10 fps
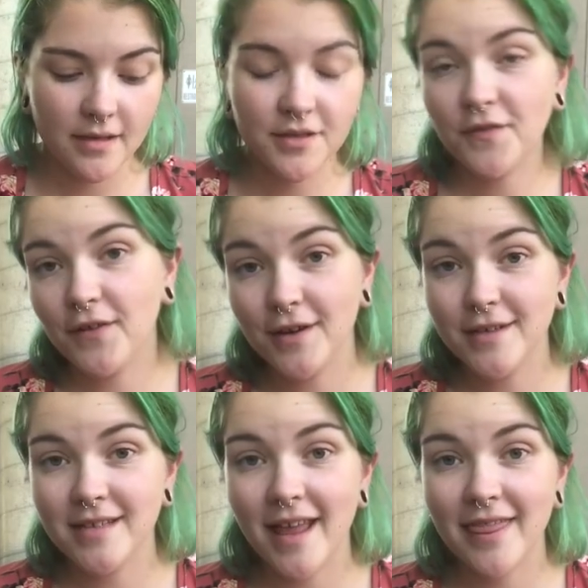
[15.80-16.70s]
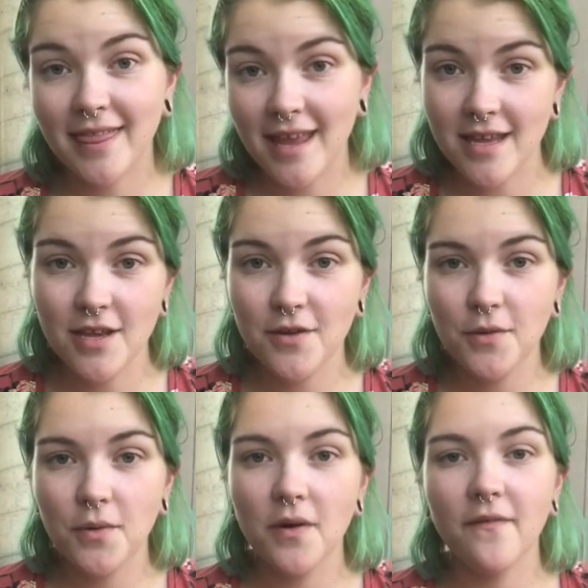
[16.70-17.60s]
So first, thank
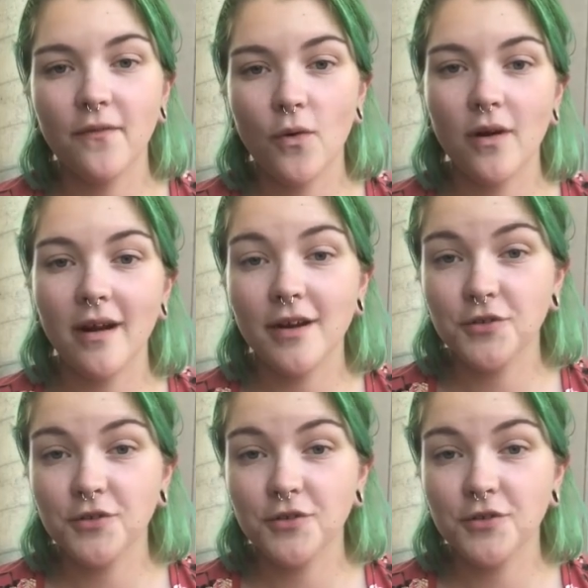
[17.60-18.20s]
you for